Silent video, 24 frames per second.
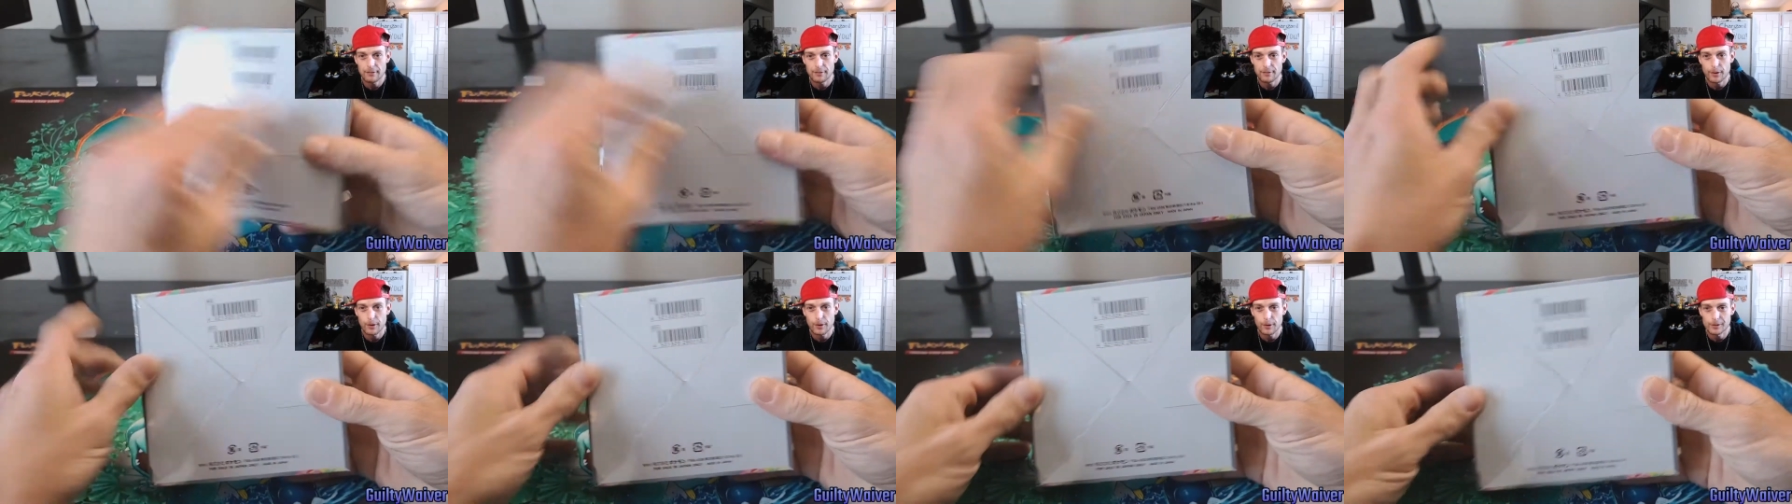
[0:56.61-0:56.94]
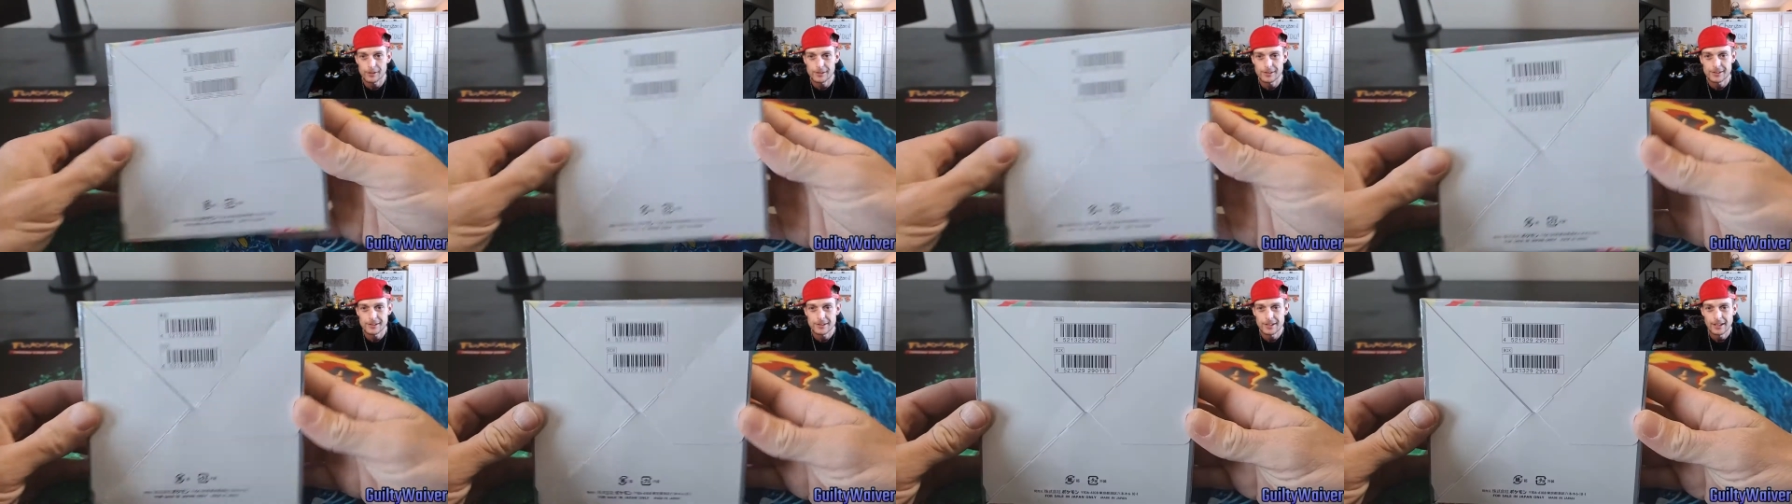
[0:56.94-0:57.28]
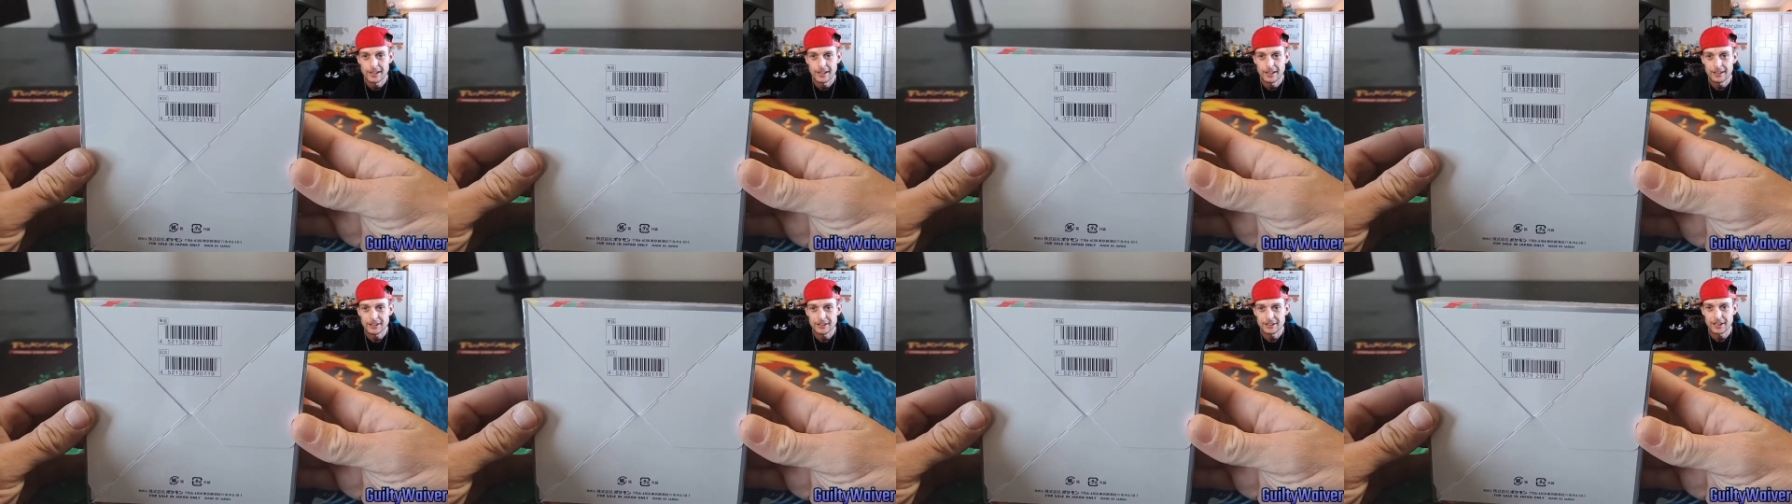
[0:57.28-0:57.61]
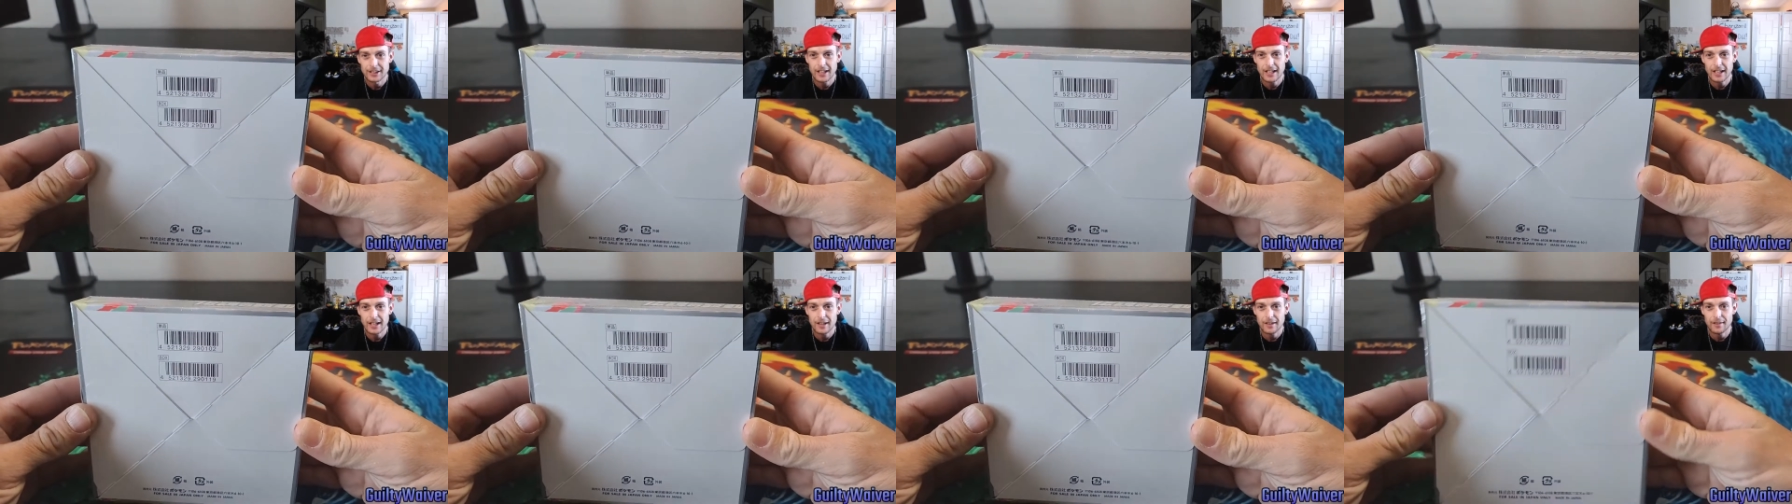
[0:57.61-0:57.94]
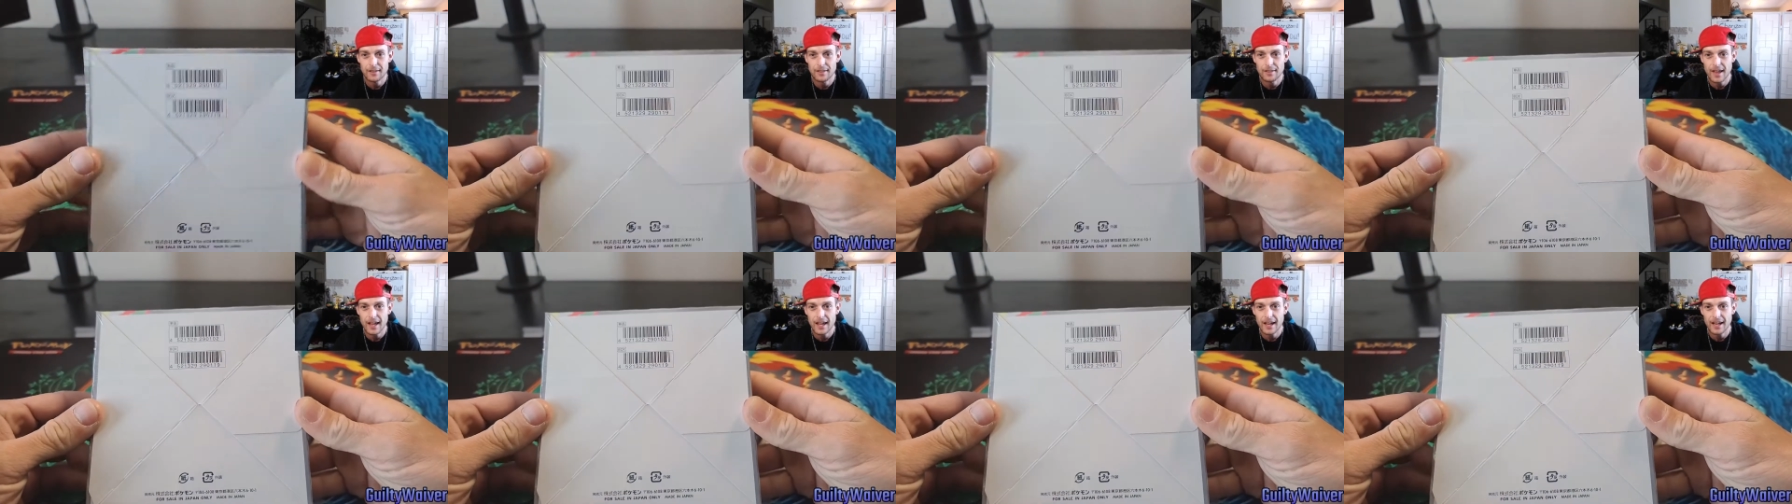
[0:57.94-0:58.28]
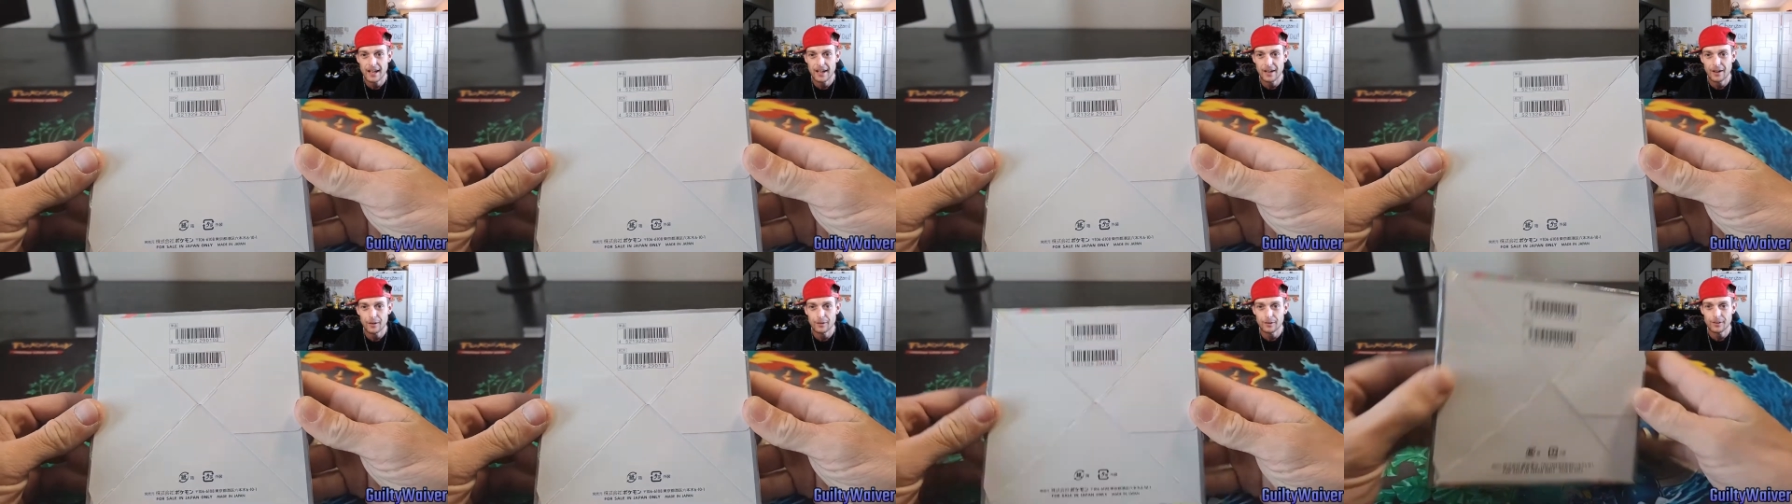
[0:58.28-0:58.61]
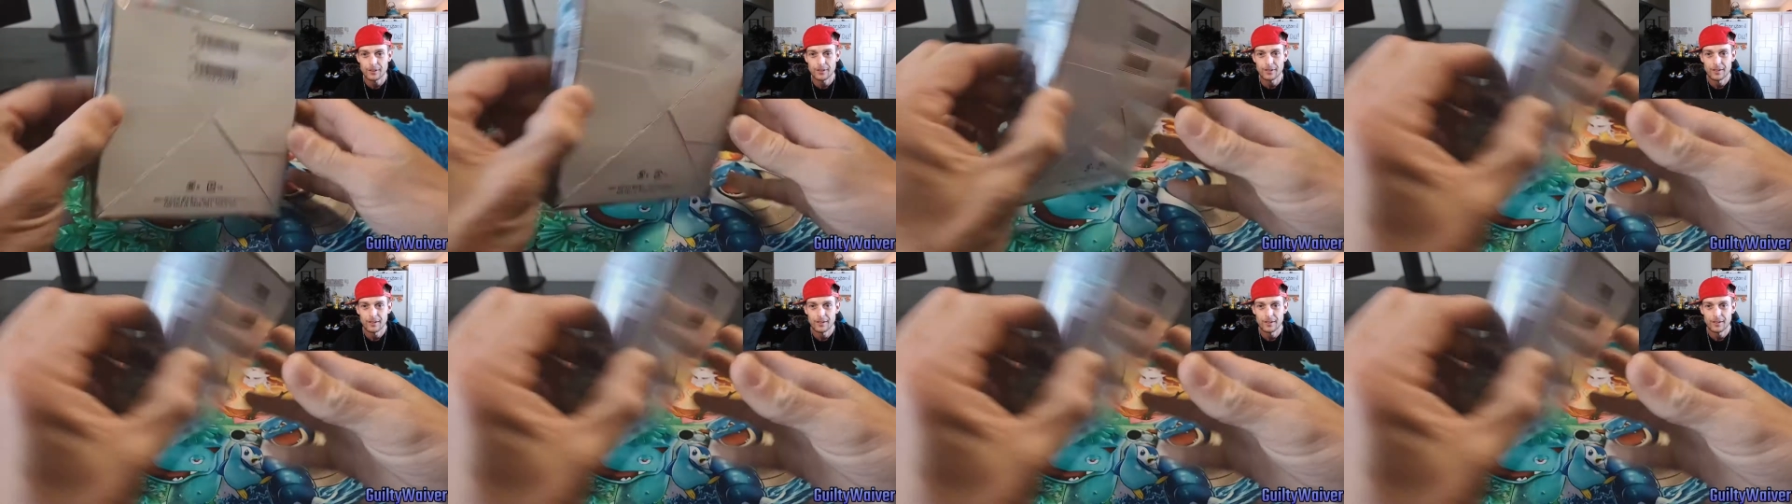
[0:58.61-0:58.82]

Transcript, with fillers: folks. Check that out.